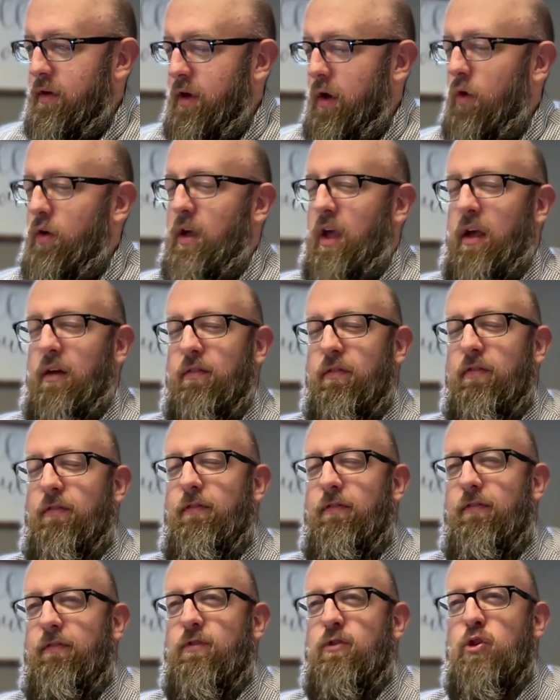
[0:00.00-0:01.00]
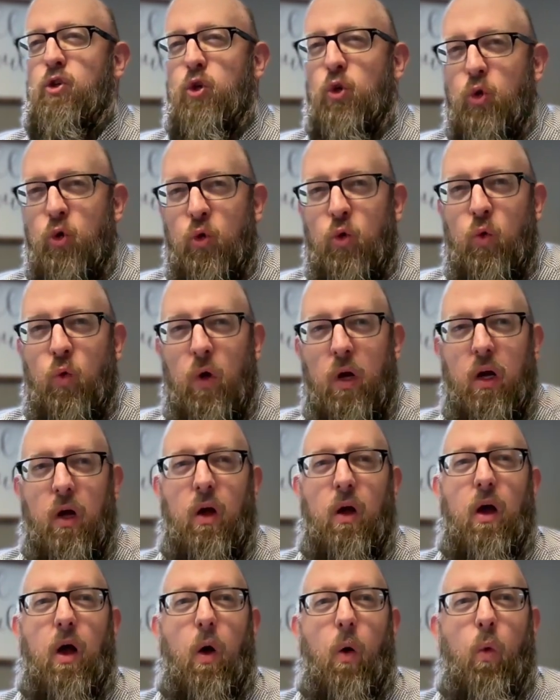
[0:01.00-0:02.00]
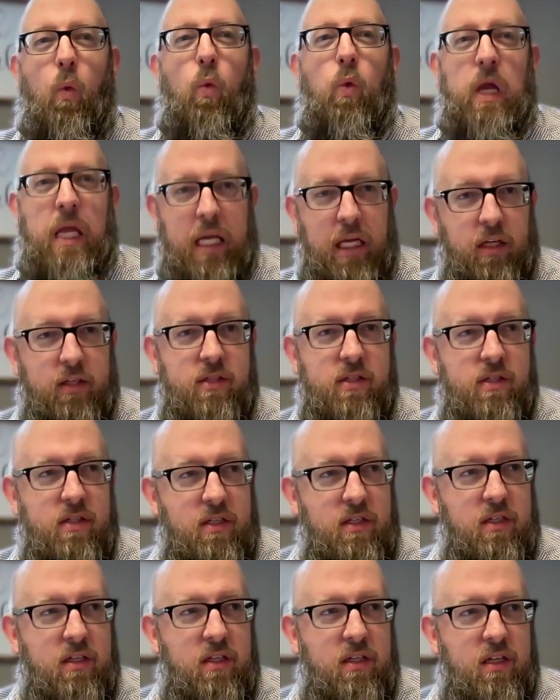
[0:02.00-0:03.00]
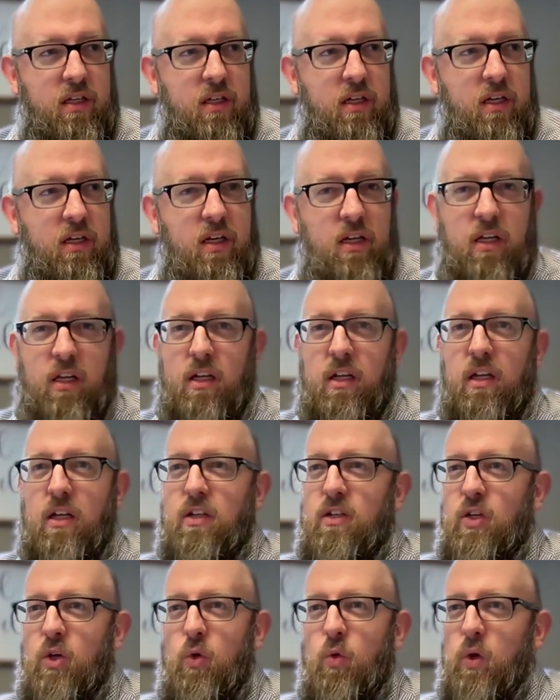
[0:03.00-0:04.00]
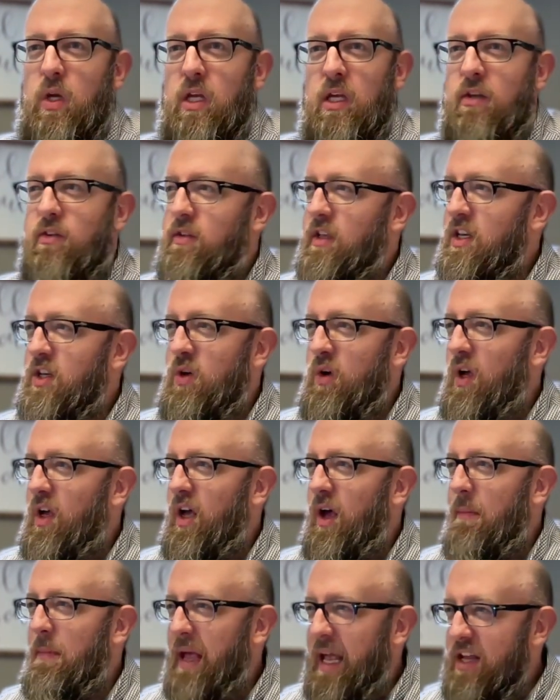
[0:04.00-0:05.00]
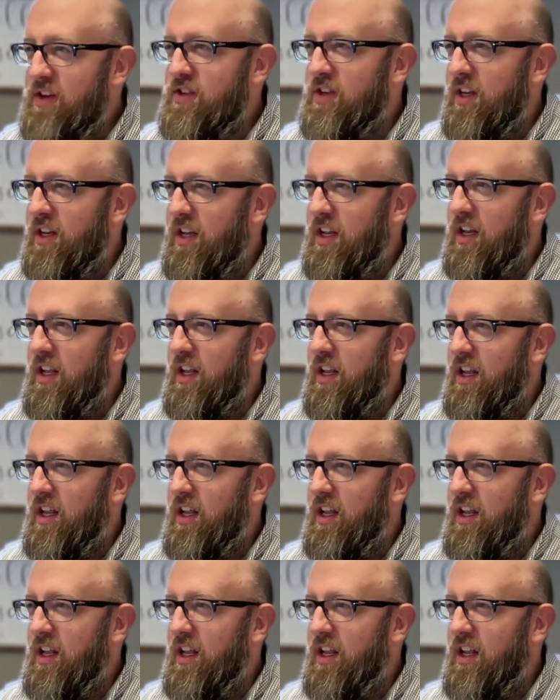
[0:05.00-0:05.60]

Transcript: okay, two weeks. Two weeks. Can you imagine?